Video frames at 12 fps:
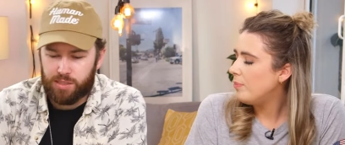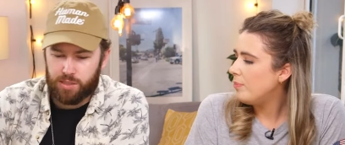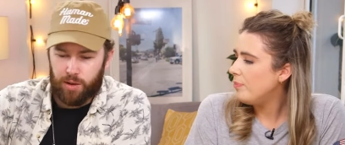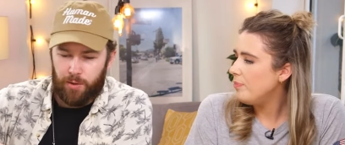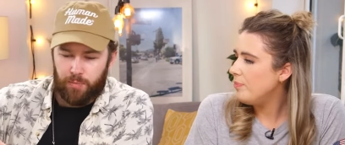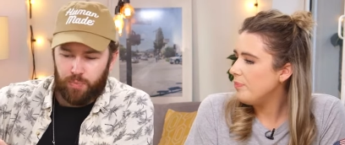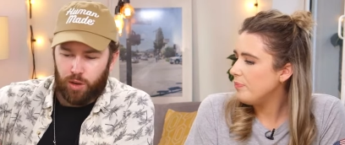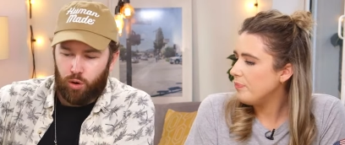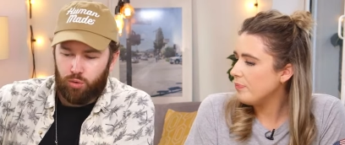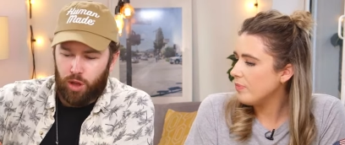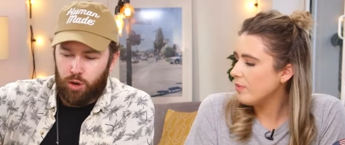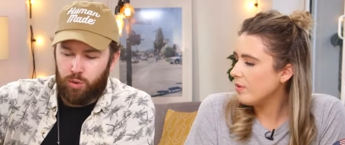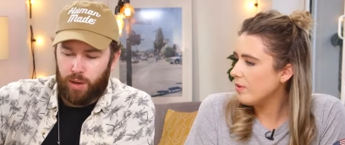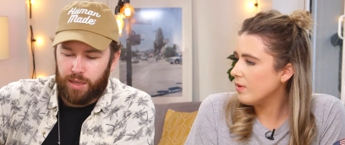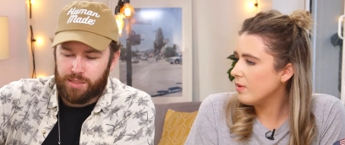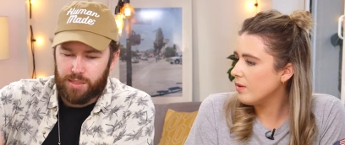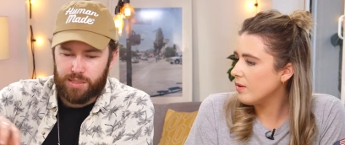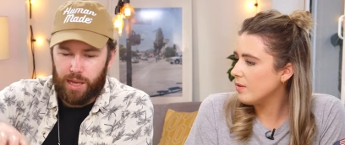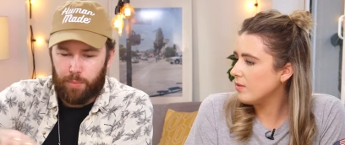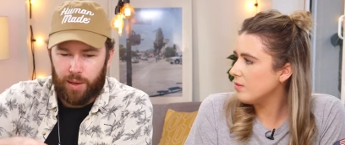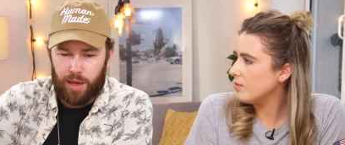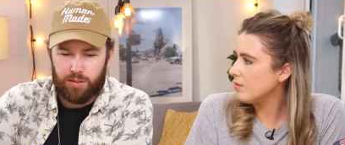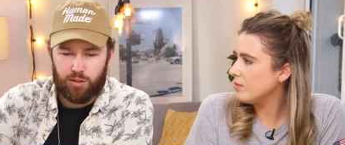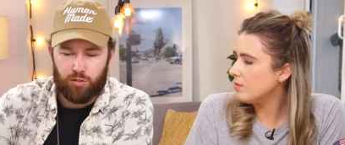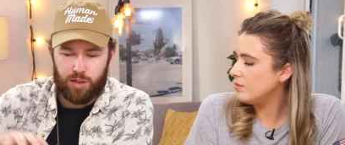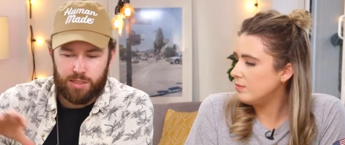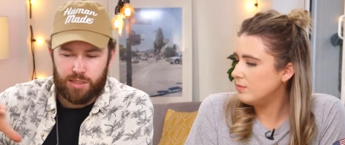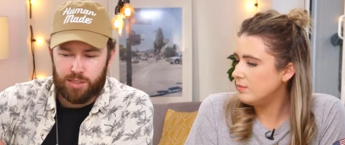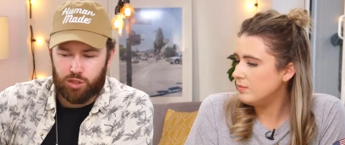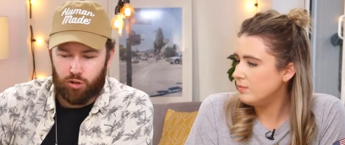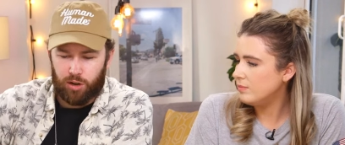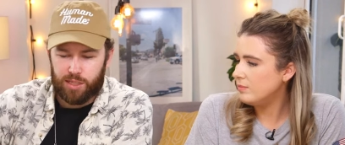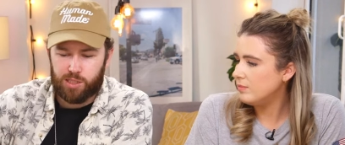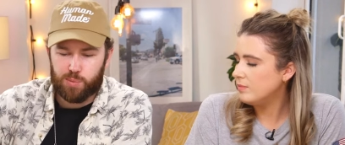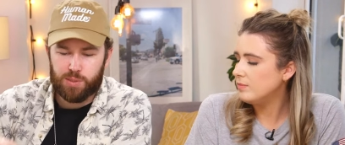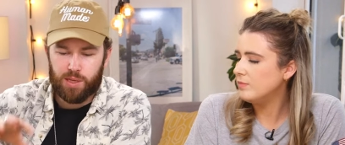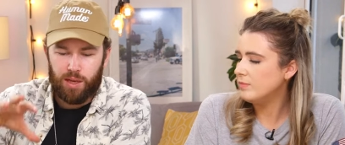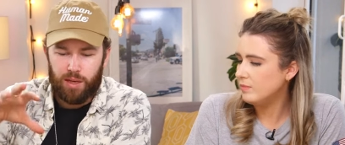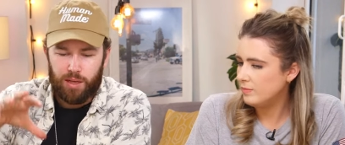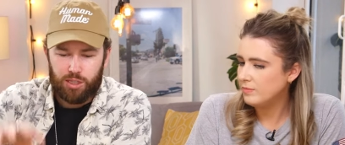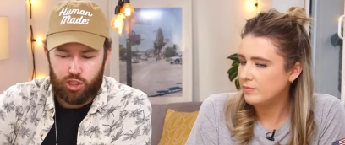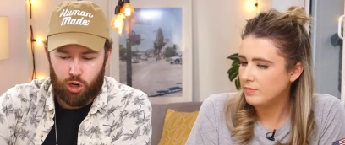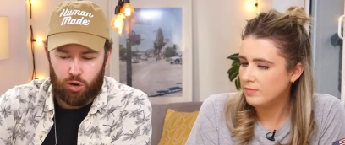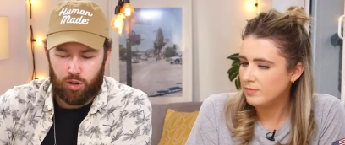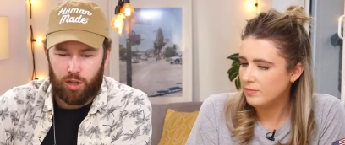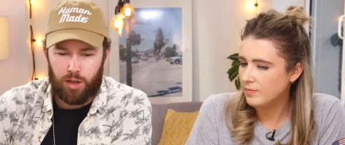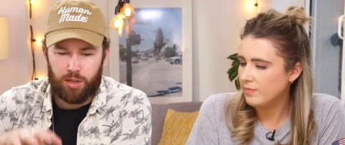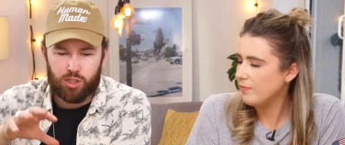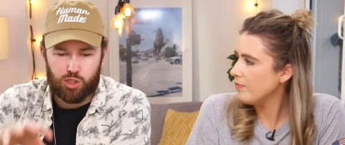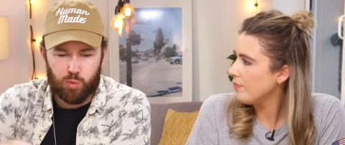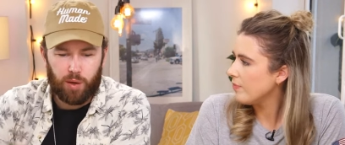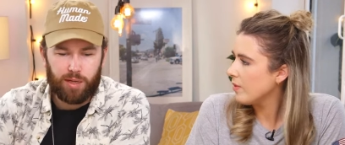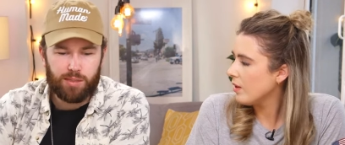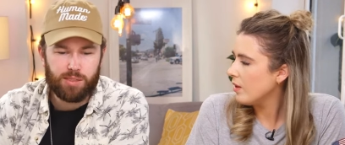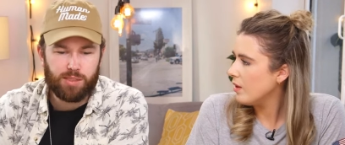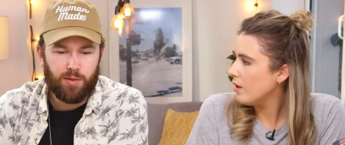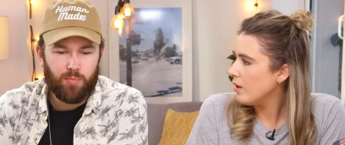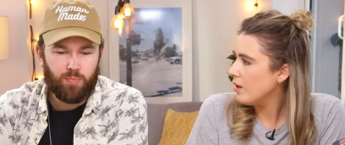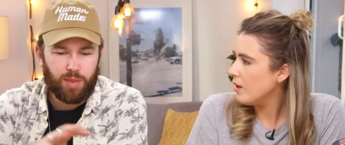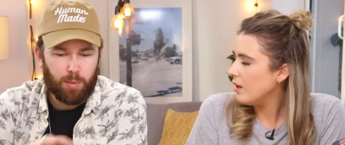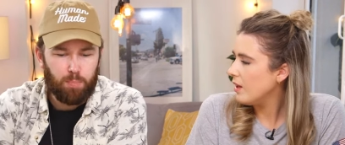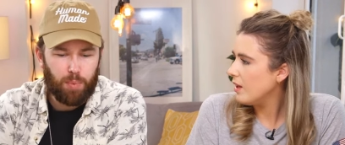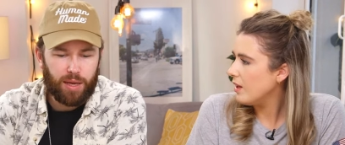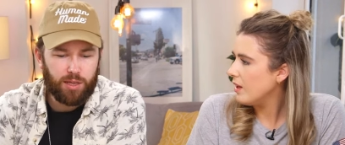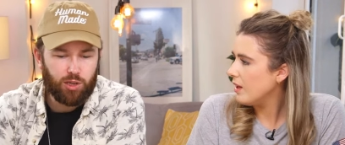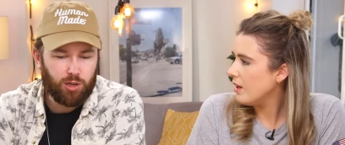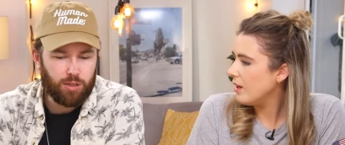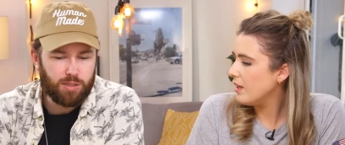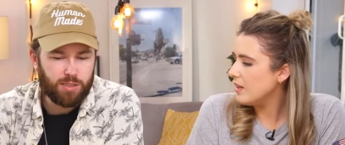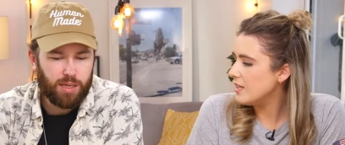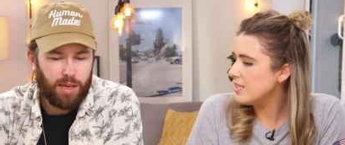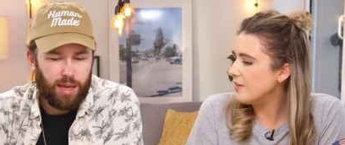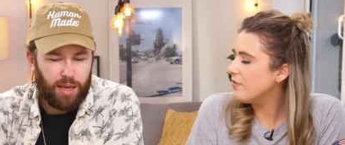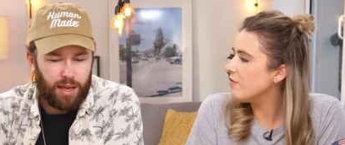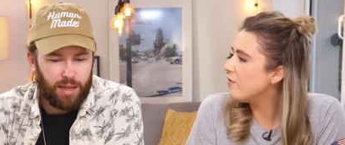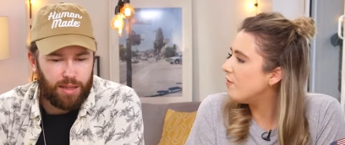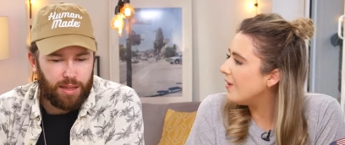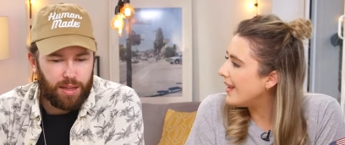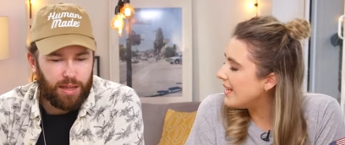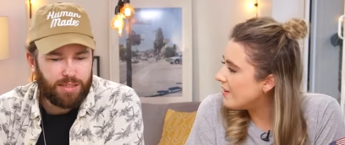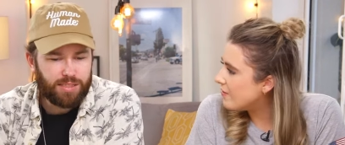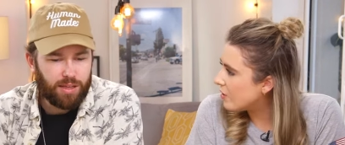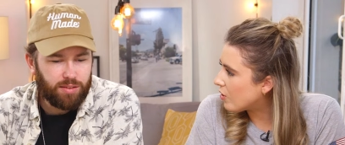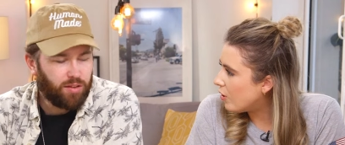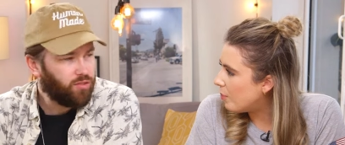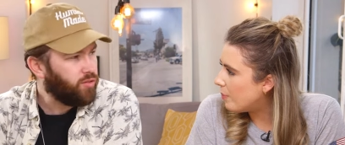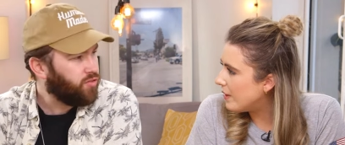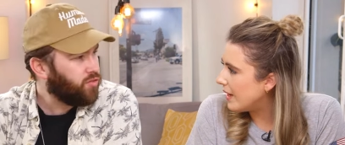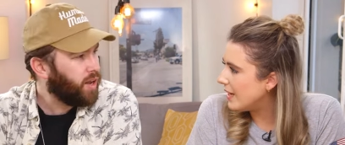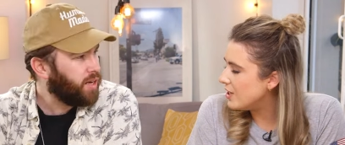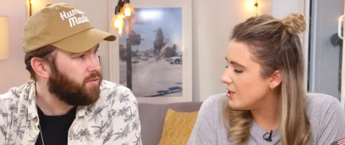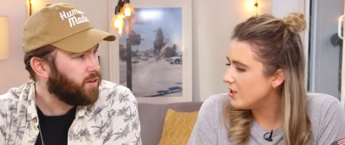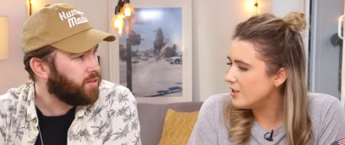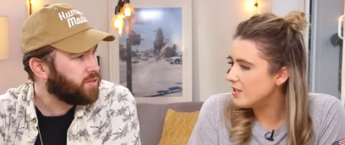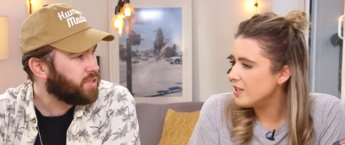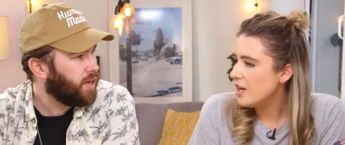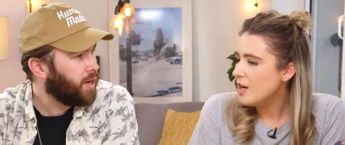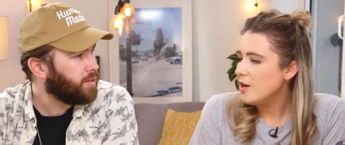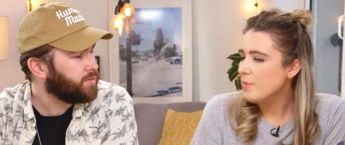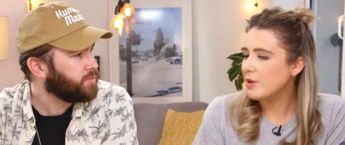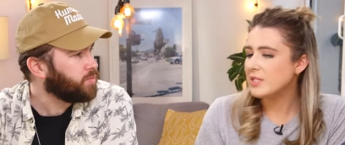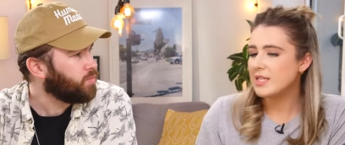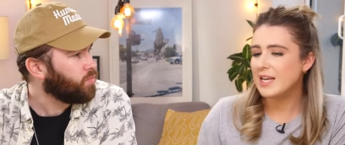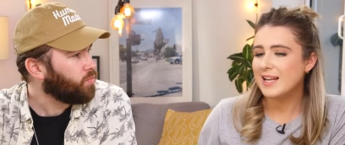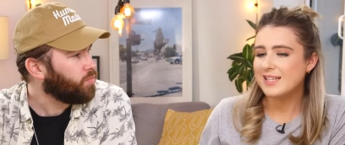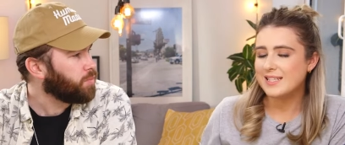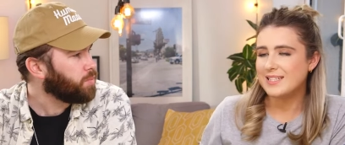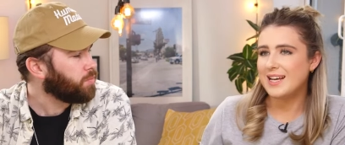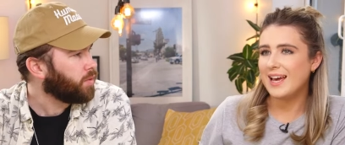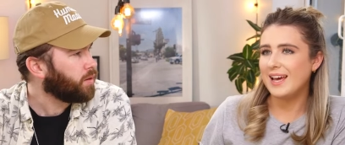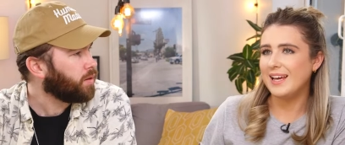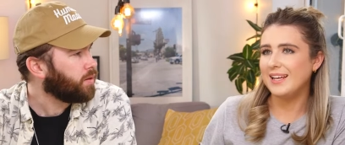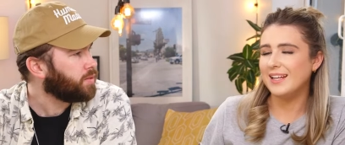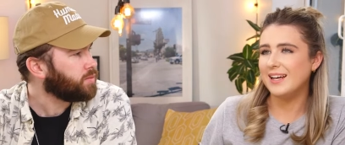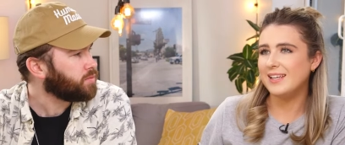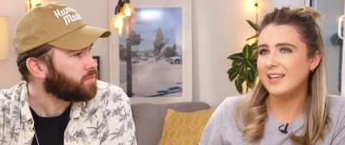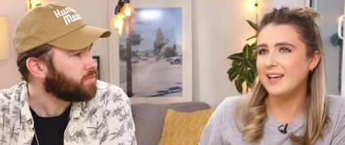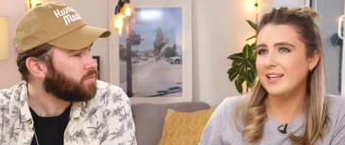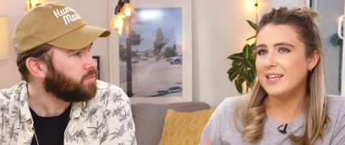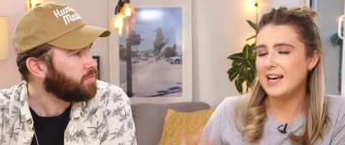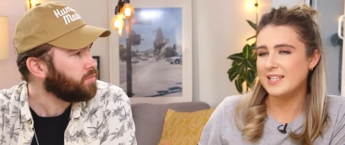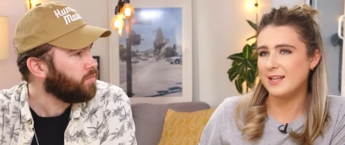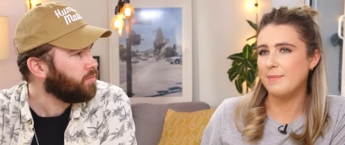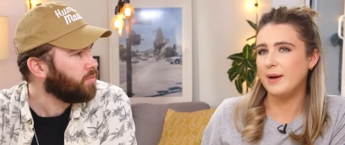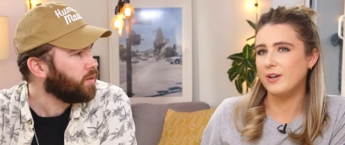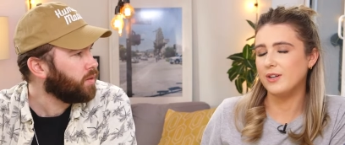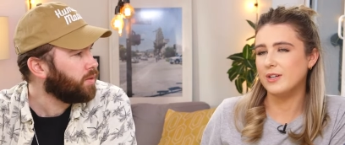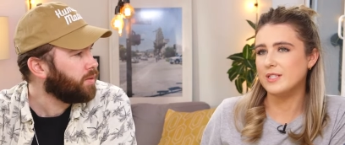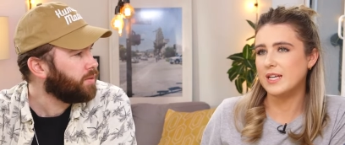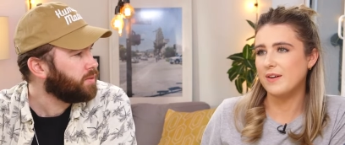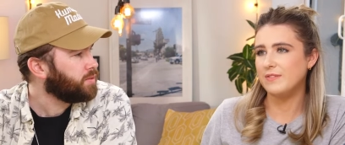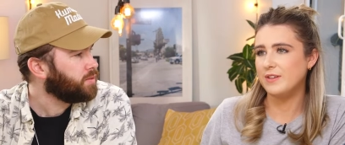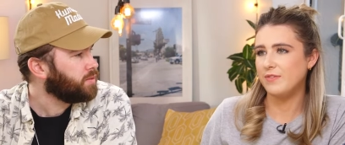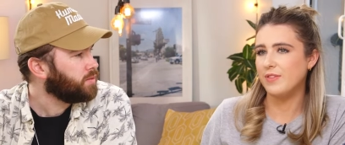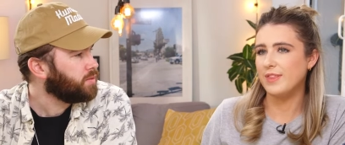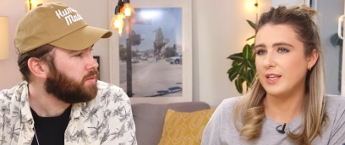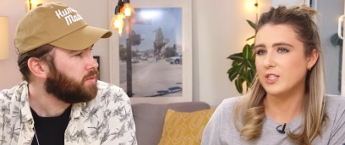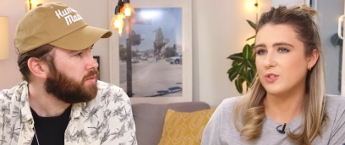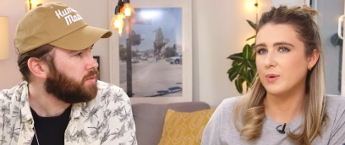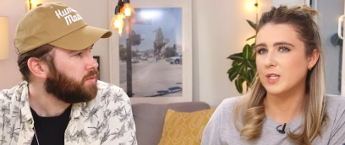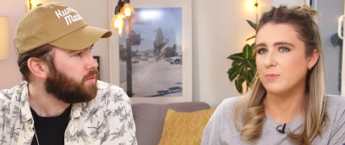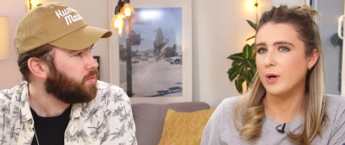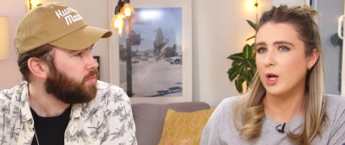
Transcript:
Speaker 1: this Although it is the same categories, it's crisps, chocolate, sweets, and baked goods. The
Speaker 2: different flavor the different combinations. Flavors, yeah. Because at the end of the day, like yes, Americans have different things to us,